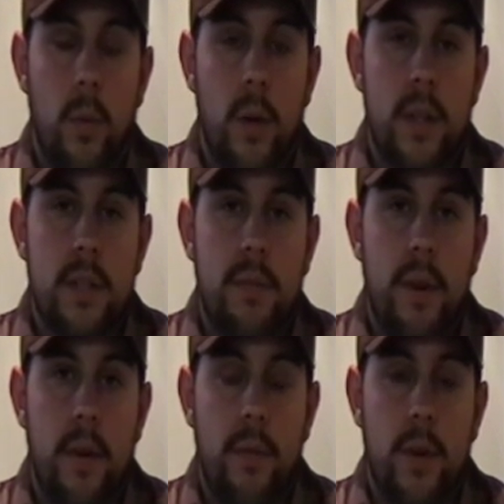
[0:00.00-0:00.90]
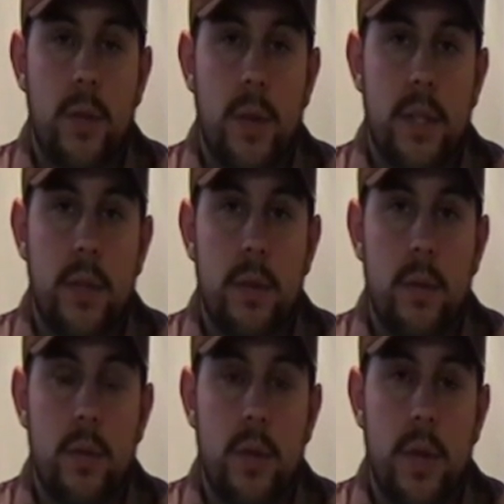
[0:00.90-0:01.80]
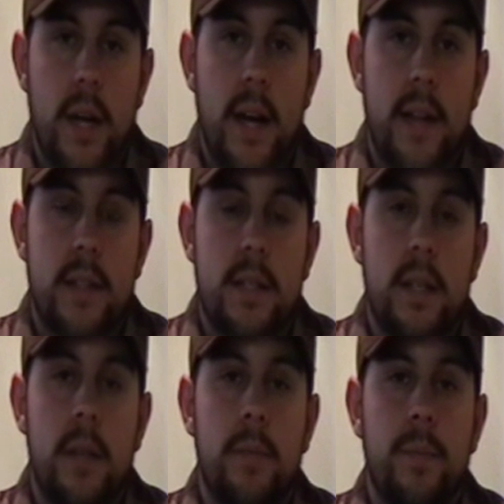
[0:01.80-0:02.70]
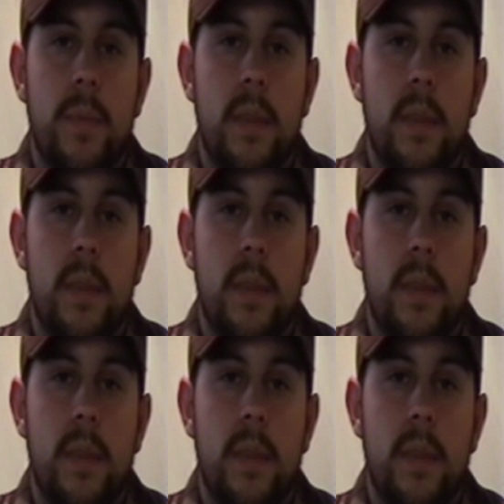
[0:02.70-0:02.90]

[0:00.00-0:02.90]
Once the first rescue truck got on scene,